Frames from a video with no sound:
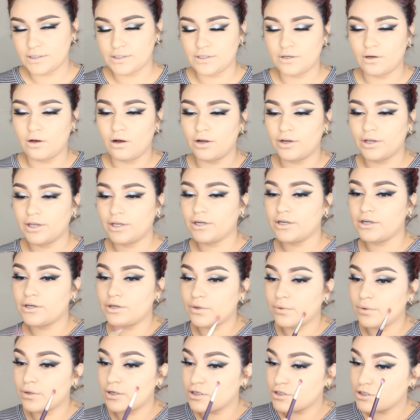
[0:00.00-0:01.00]
So all you're going to
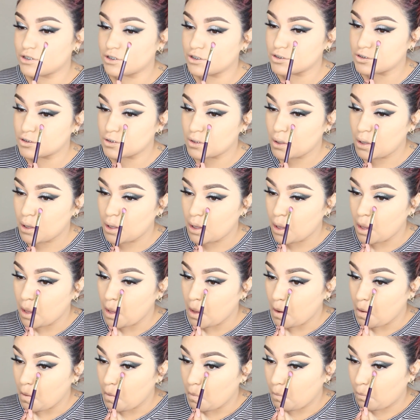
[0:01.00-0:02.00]
do is just
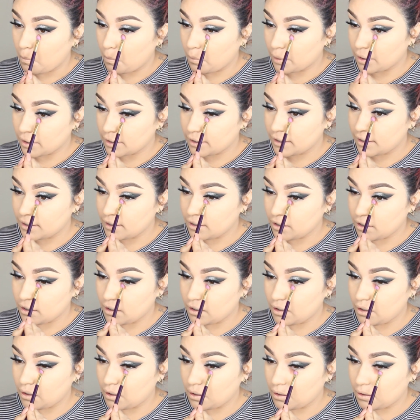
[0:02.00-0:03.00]
work
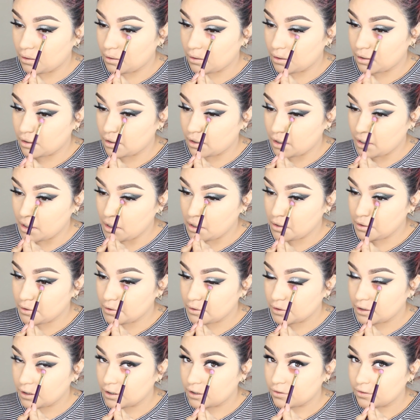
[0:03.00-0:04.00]
it
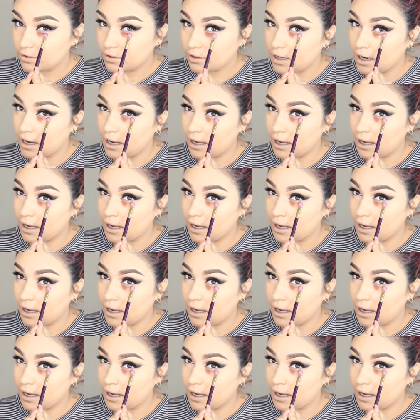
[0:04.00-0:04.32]
underneath your